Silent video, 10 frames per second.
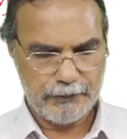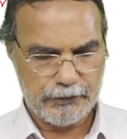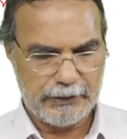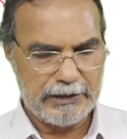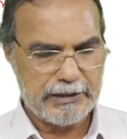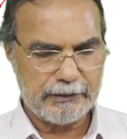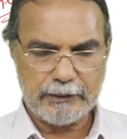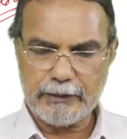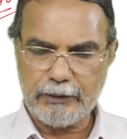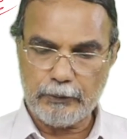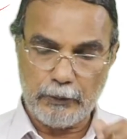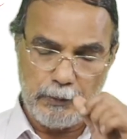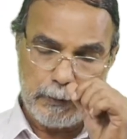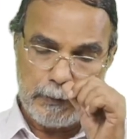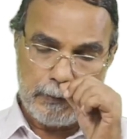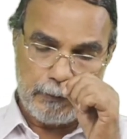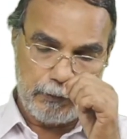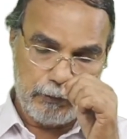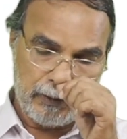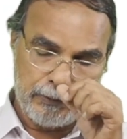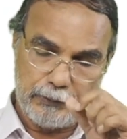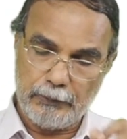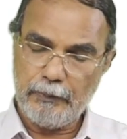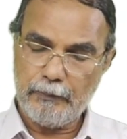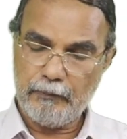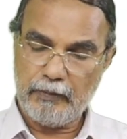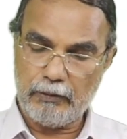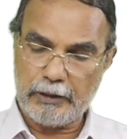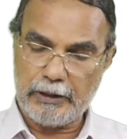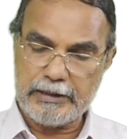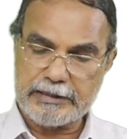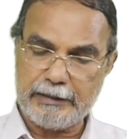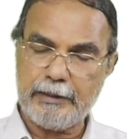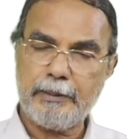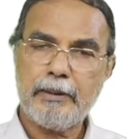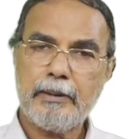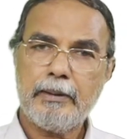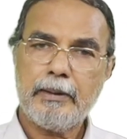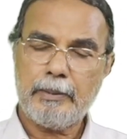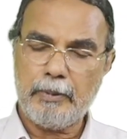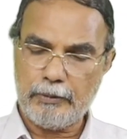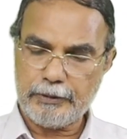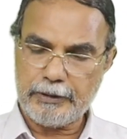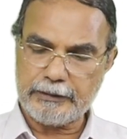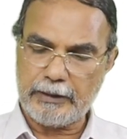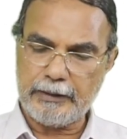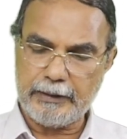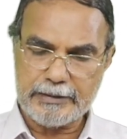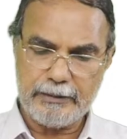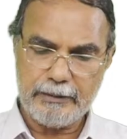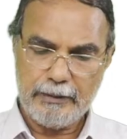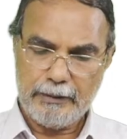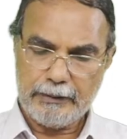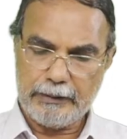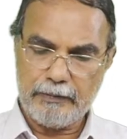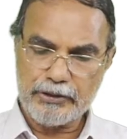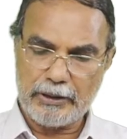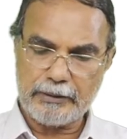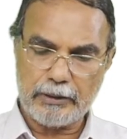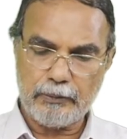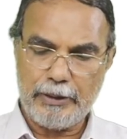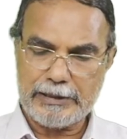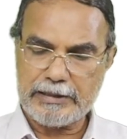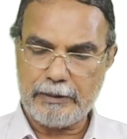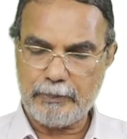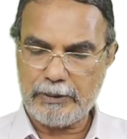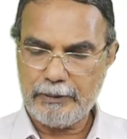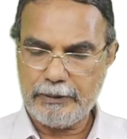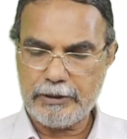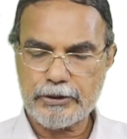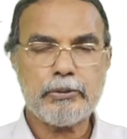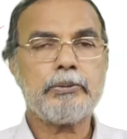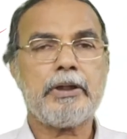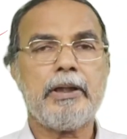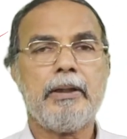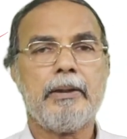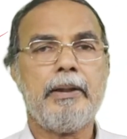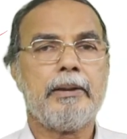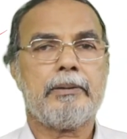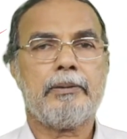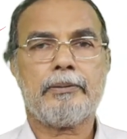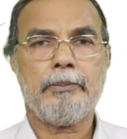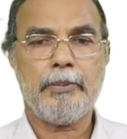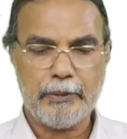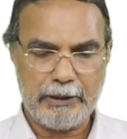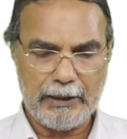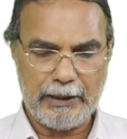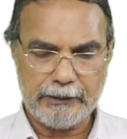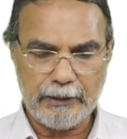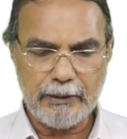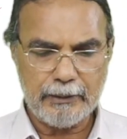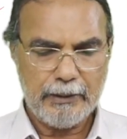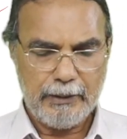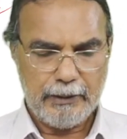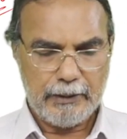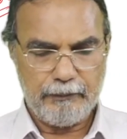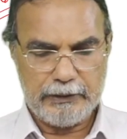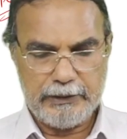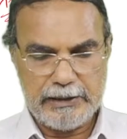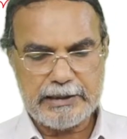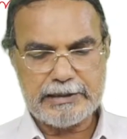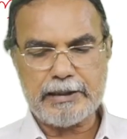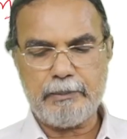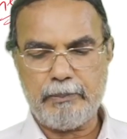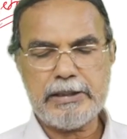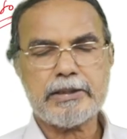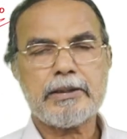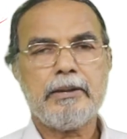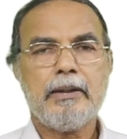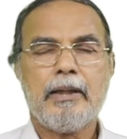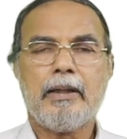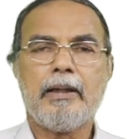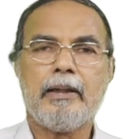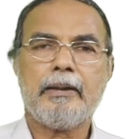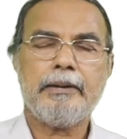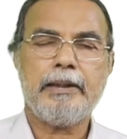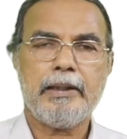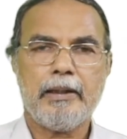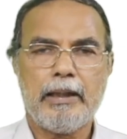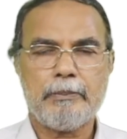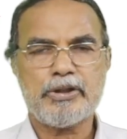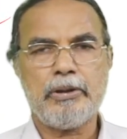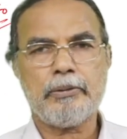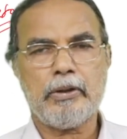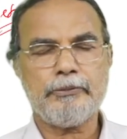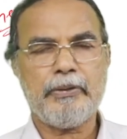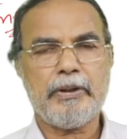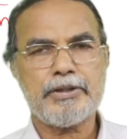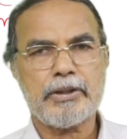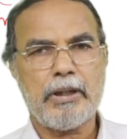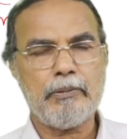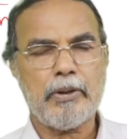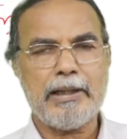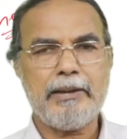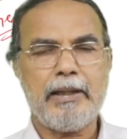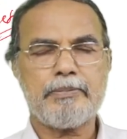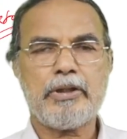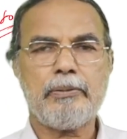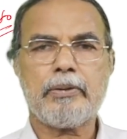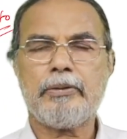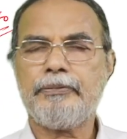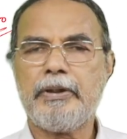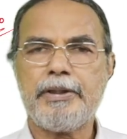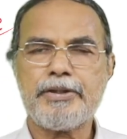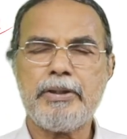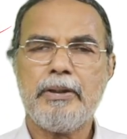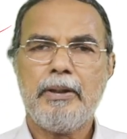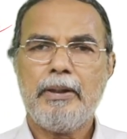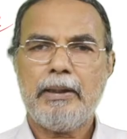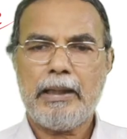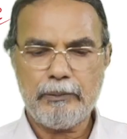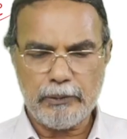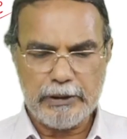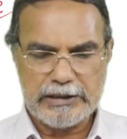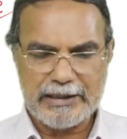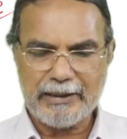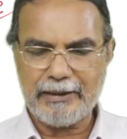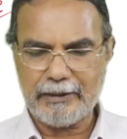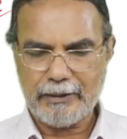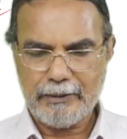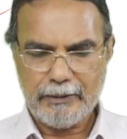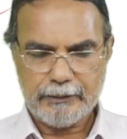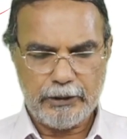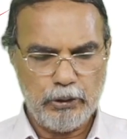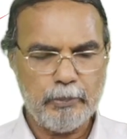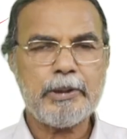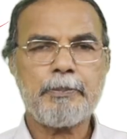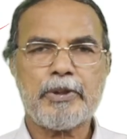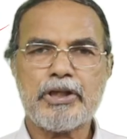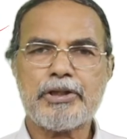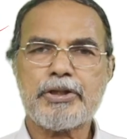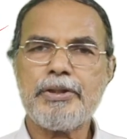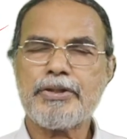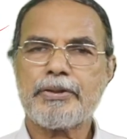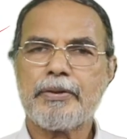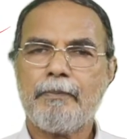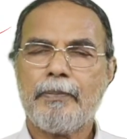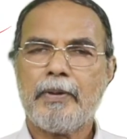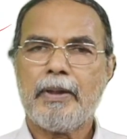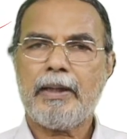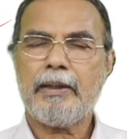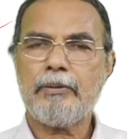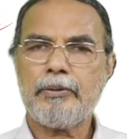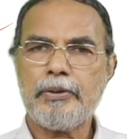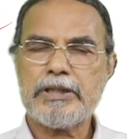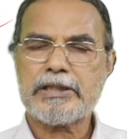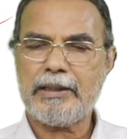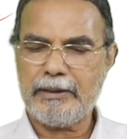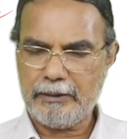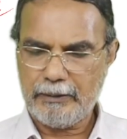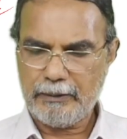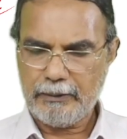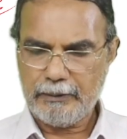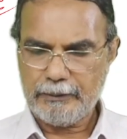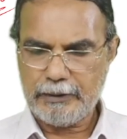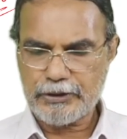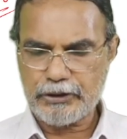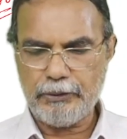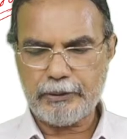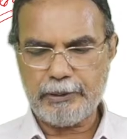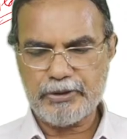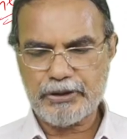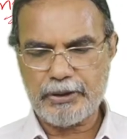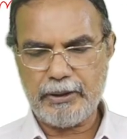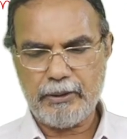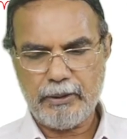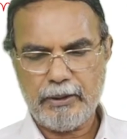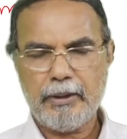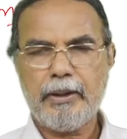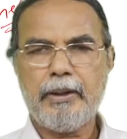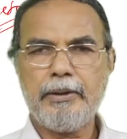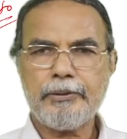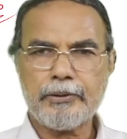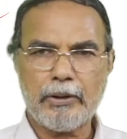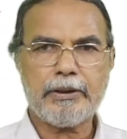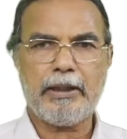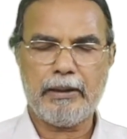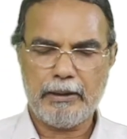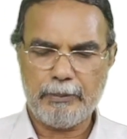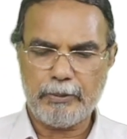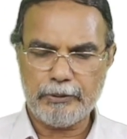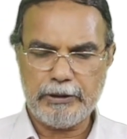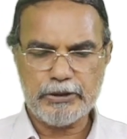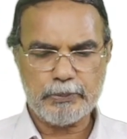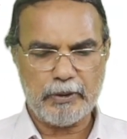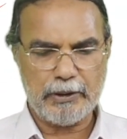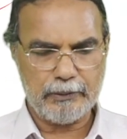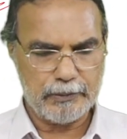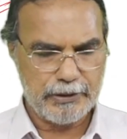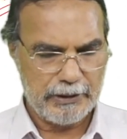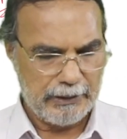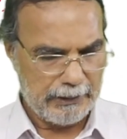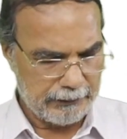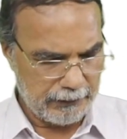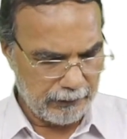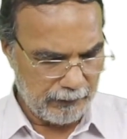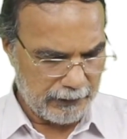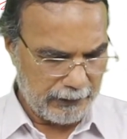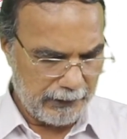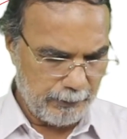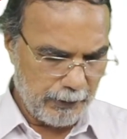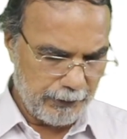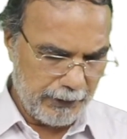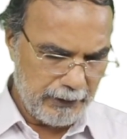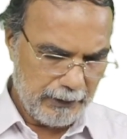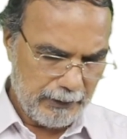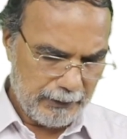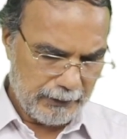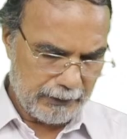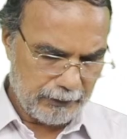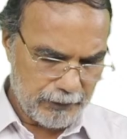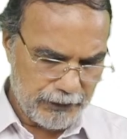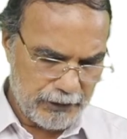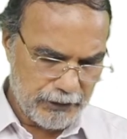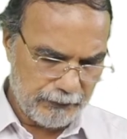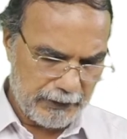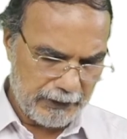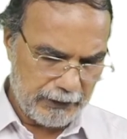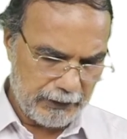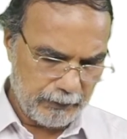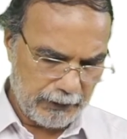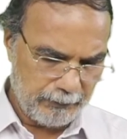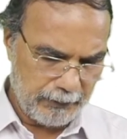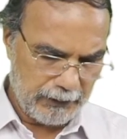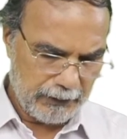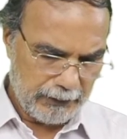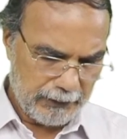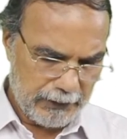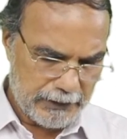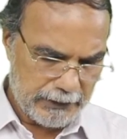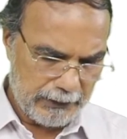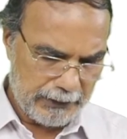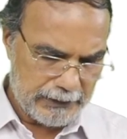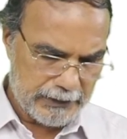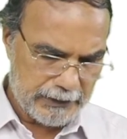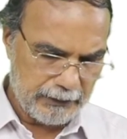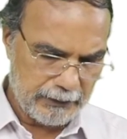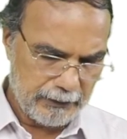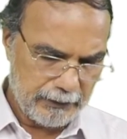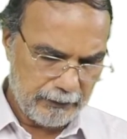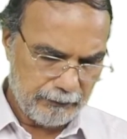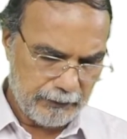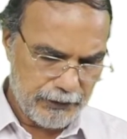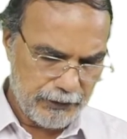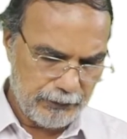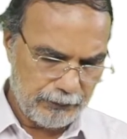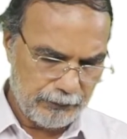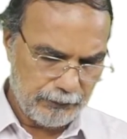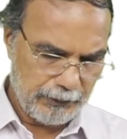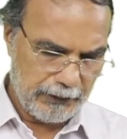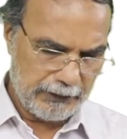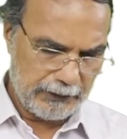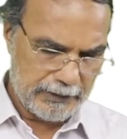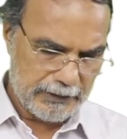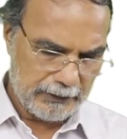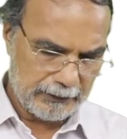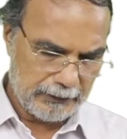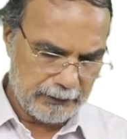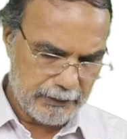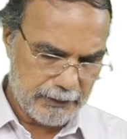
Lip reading: that is the thing that you know, or you want to know. We have already said about tartaric acid. Now is another good example. It is 2,3-dichlorobutane. I think with these examples, the absolute configuration, how to write the absolute configuration, how to decide the Newman projections, and how to decide the stereochemistry in total about these molecules. I think you are clear about it, and questions of that type can be easily answered once you know details like this.